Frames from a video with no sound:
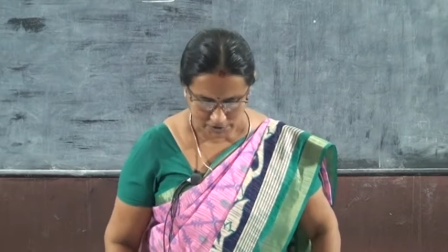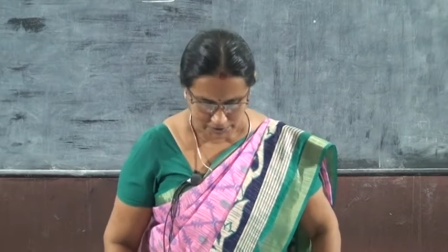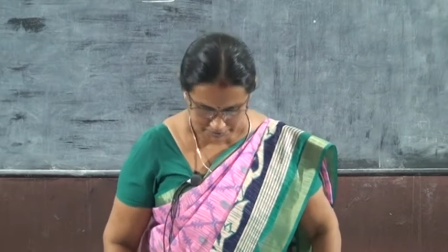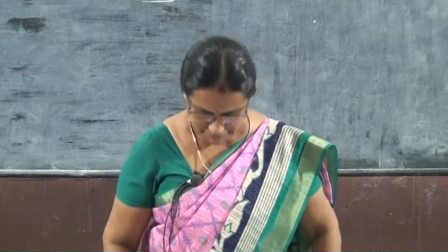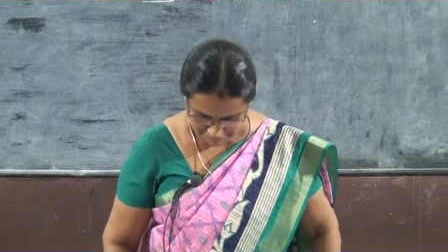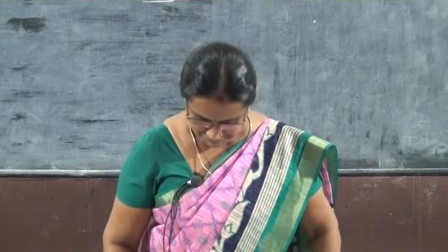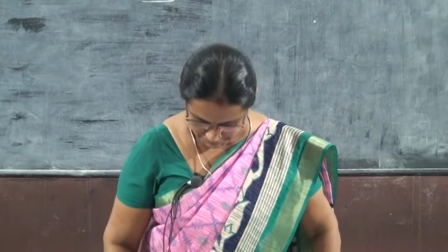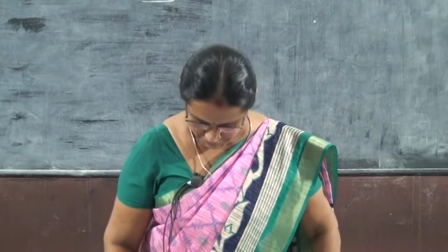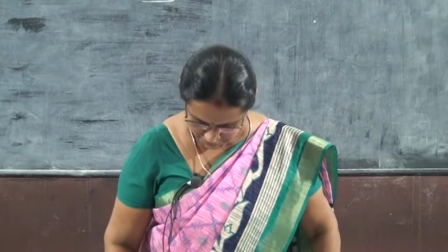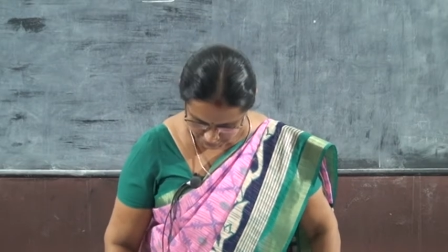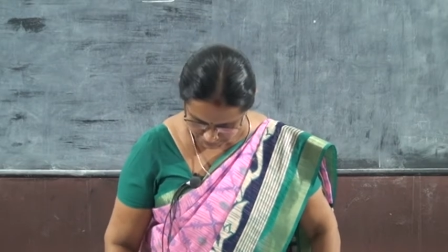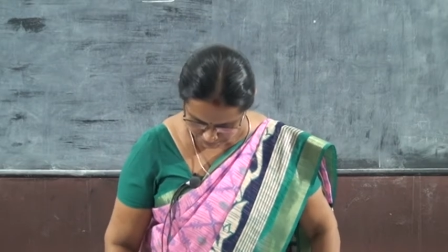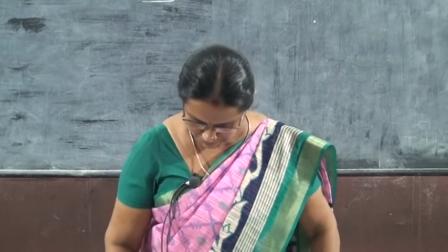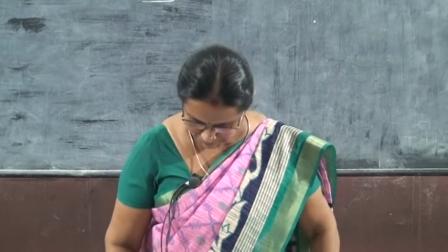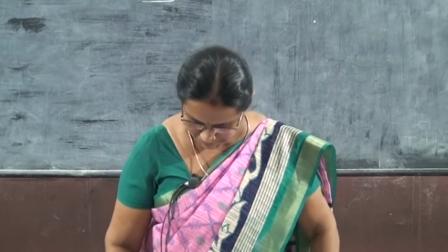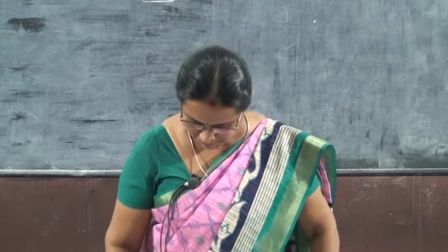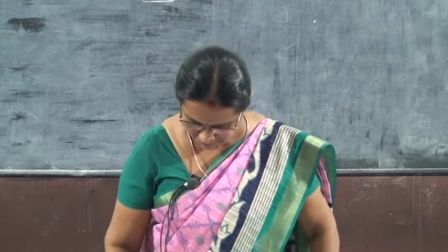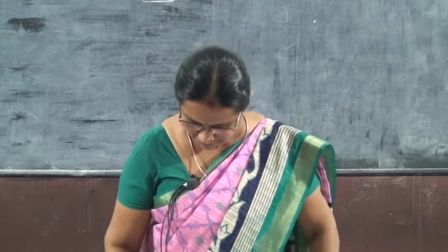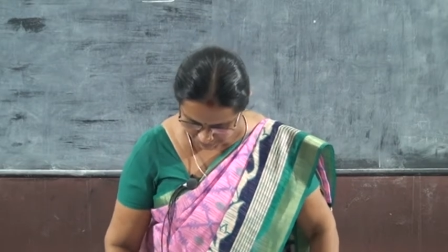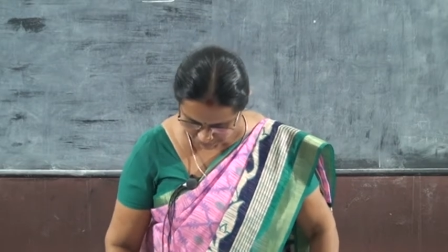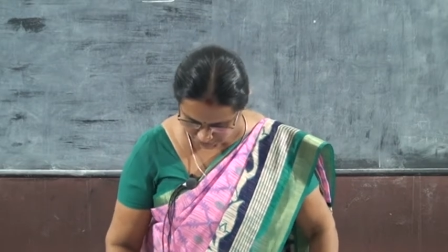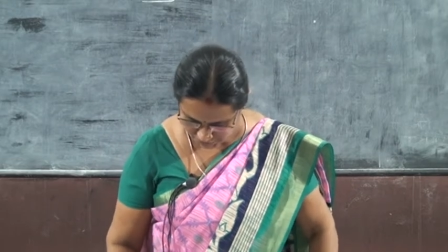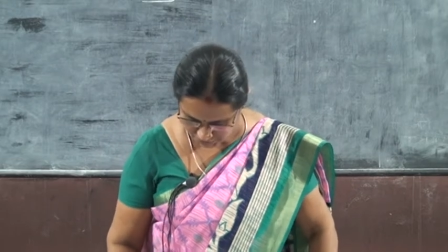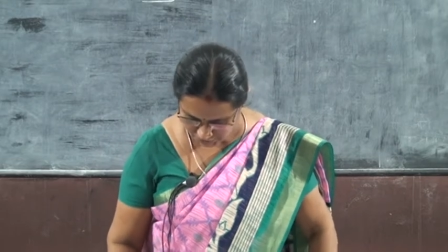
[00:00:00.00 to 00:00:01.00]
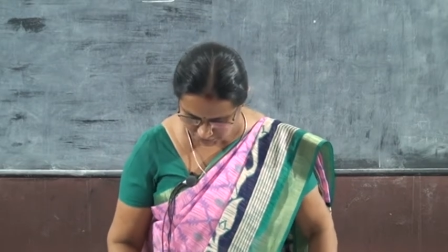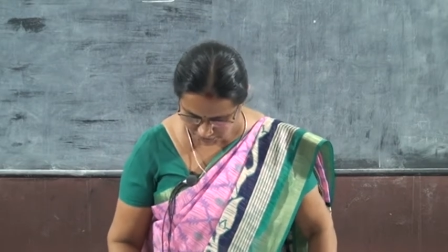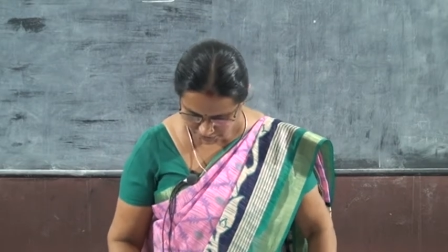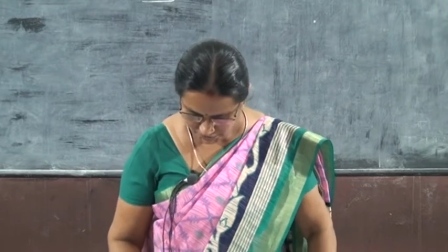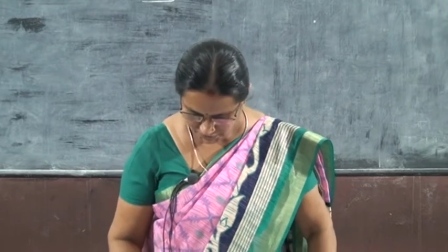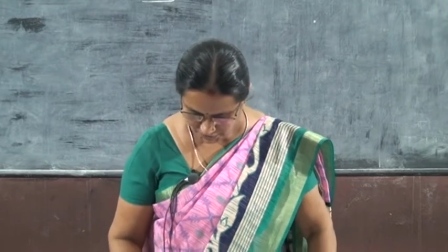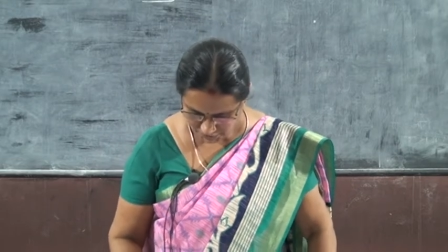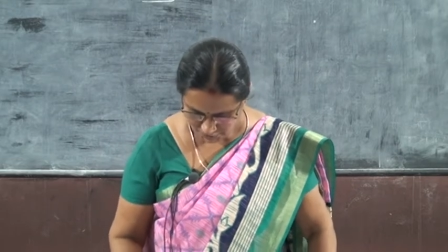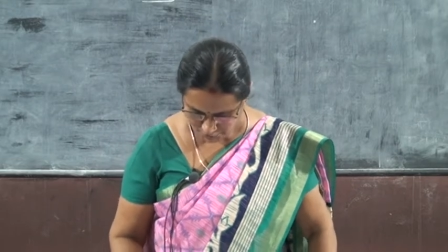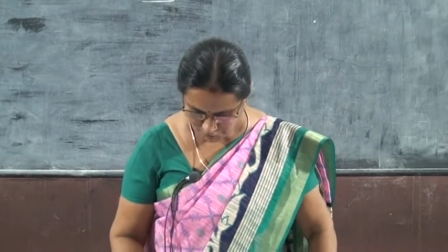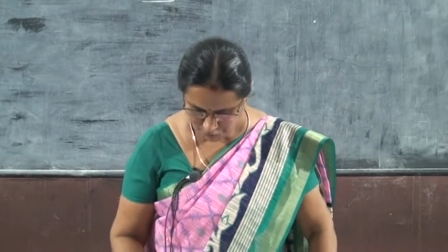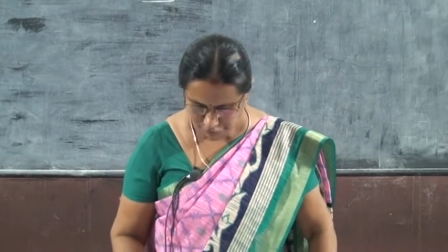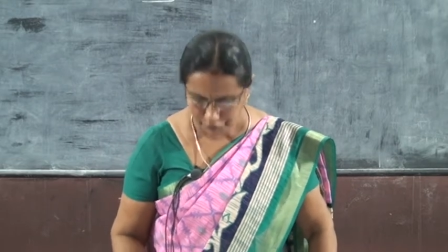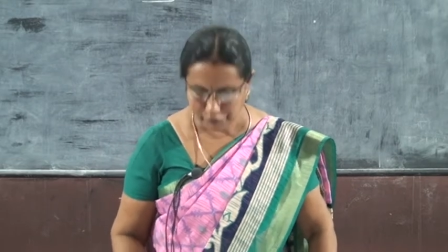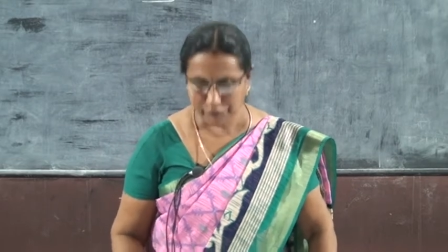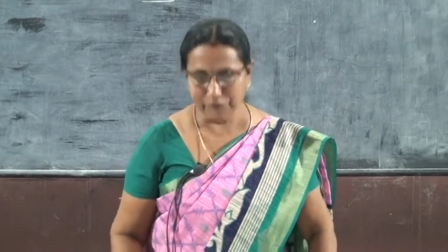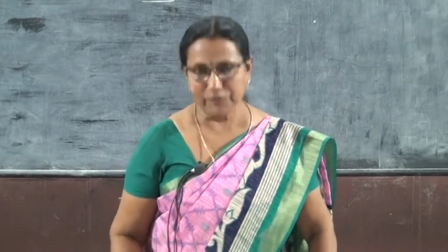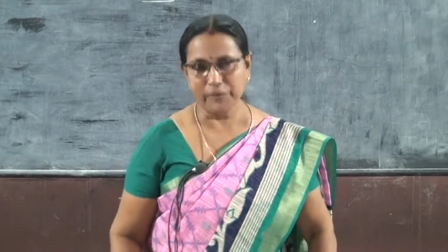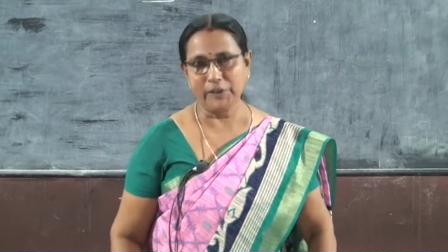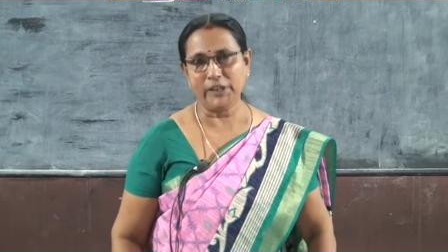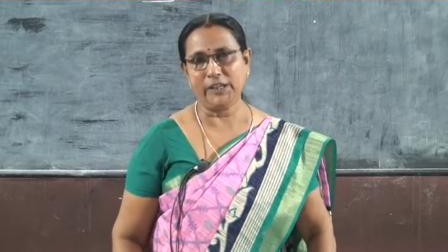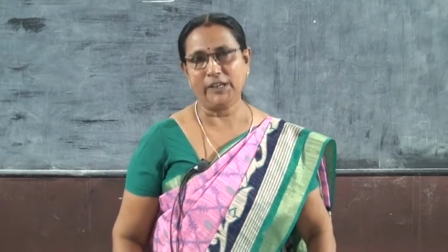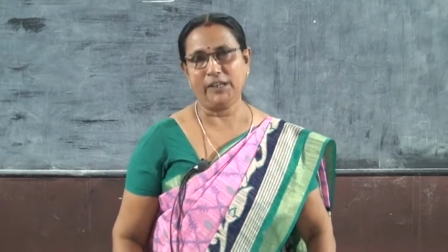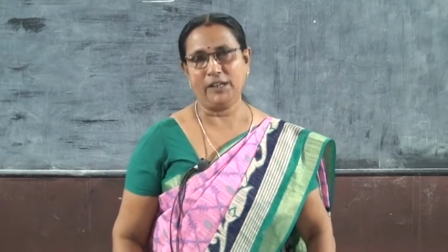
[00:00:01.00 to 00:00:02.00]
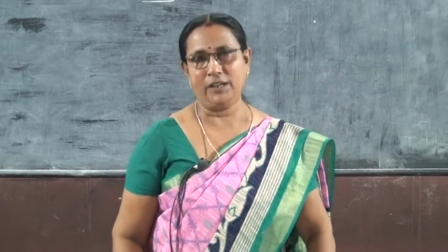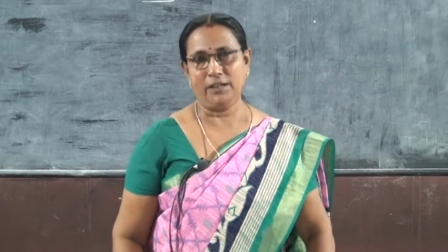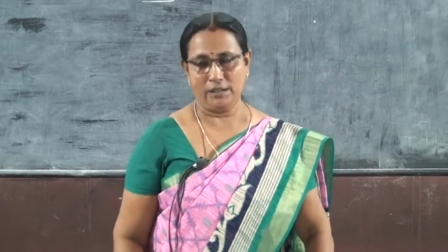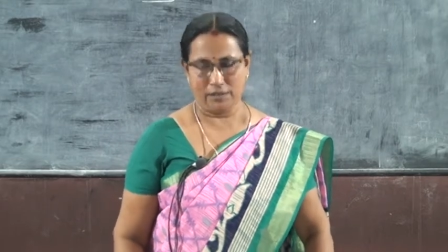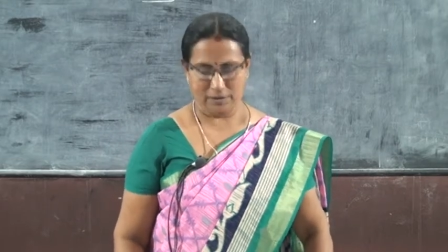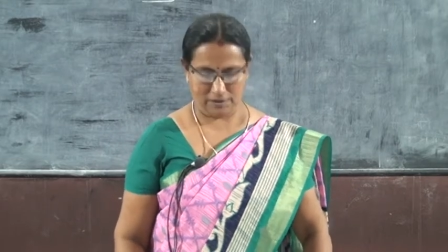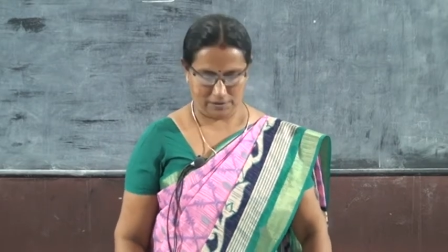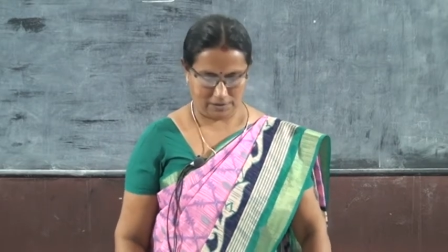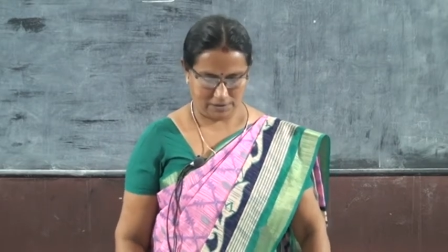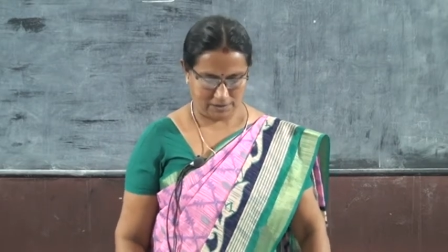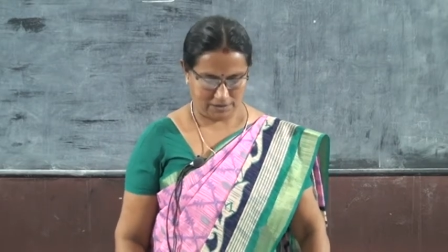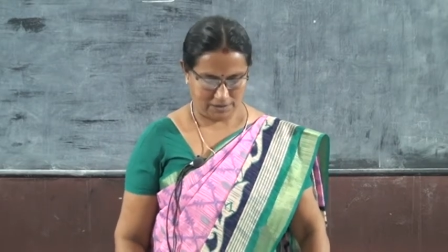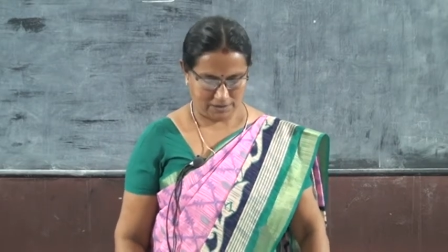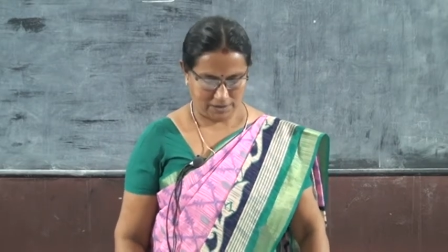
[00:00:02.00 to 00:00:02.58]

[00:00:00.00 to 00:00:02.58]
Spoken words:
that is page 15.